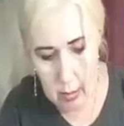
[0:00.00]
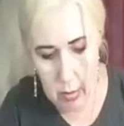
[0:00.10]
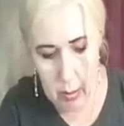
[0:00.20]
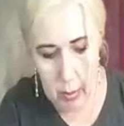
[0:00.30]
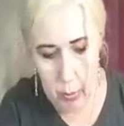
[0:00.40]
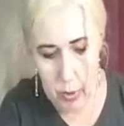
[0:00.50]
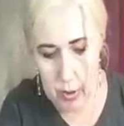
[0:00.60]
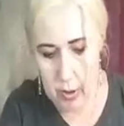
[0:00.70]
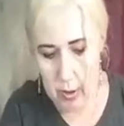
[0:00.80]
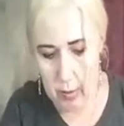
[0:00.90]
maybe
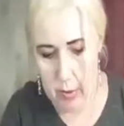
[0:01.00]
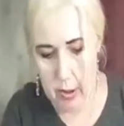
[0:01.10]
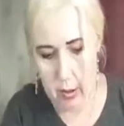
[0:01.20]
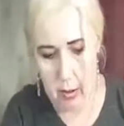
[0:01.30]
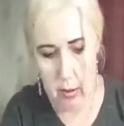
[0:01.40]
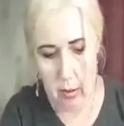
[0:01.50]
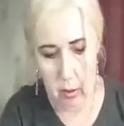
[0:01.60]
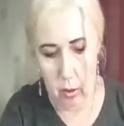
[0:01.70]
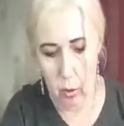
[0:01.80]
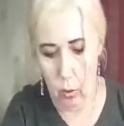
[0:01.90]
putting them in a
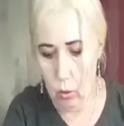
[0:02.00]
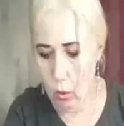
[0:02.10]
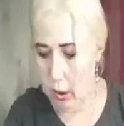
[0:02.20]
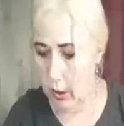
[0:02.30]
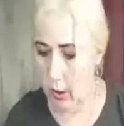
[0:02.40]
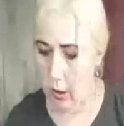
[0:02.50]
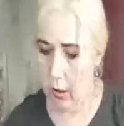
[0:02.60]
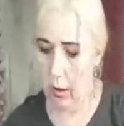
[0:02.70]
cooler,